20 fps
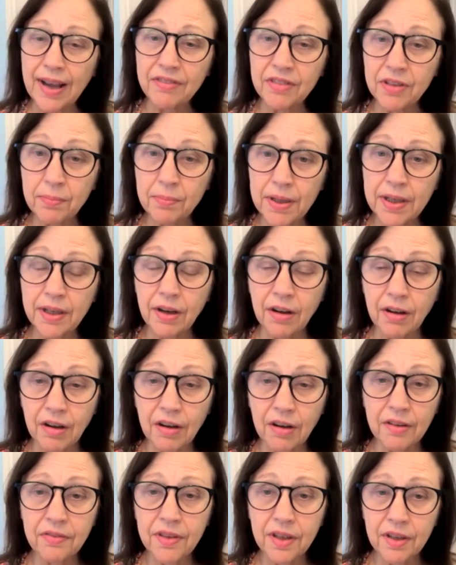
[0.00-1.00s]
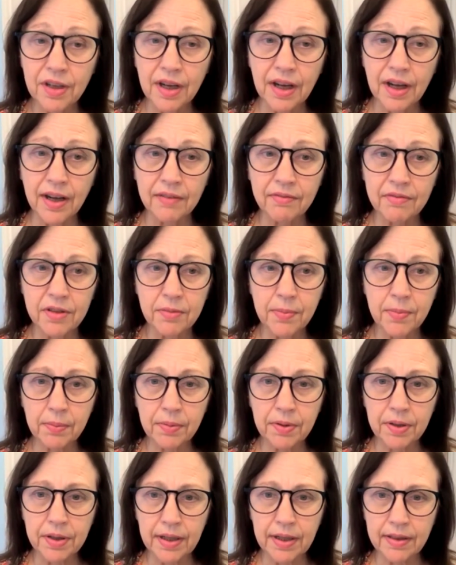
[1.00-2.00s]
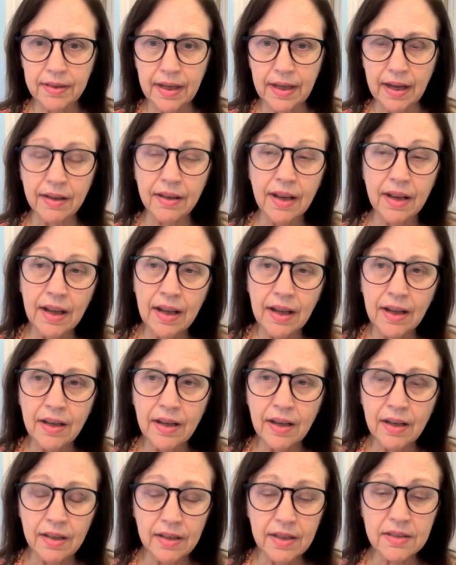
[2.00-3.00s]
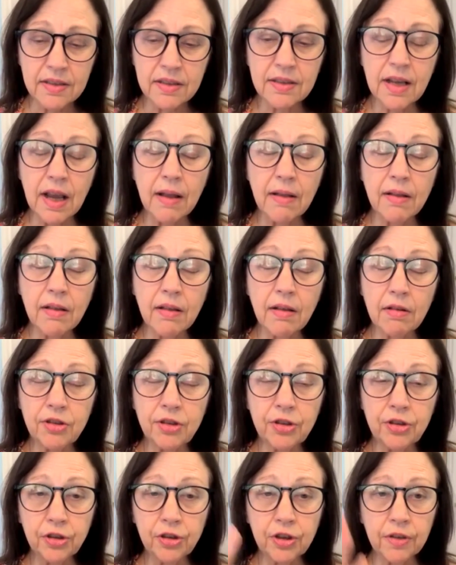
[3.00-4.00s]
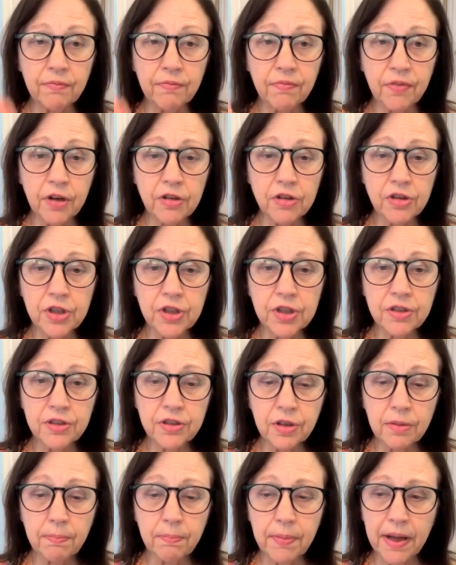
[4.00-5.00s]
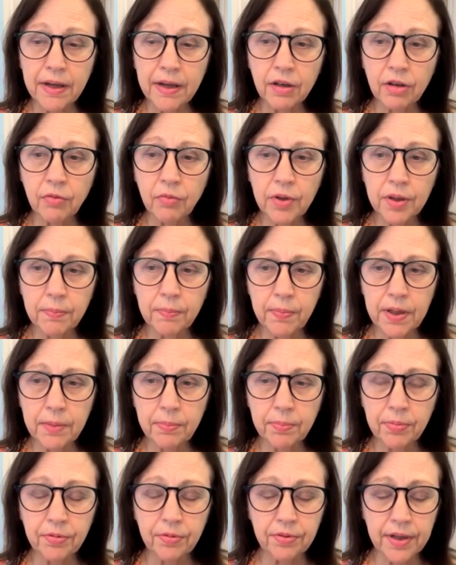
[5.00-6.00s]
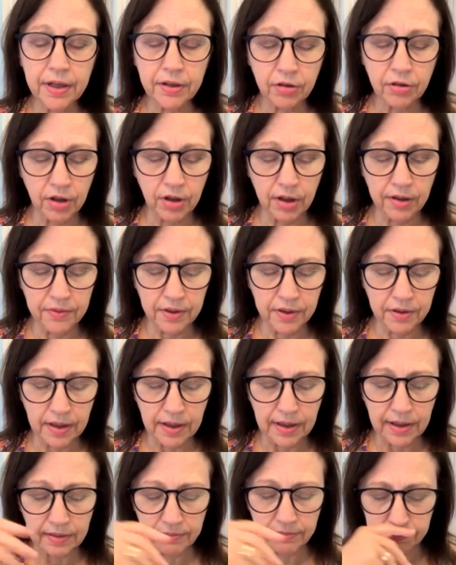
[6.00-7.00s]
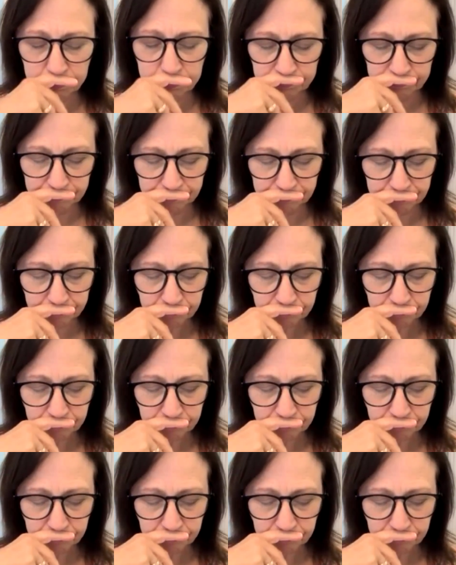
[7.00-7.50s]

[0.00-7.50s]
But you have to be on the live to be able to get that because your conversions are better with people that are on the live.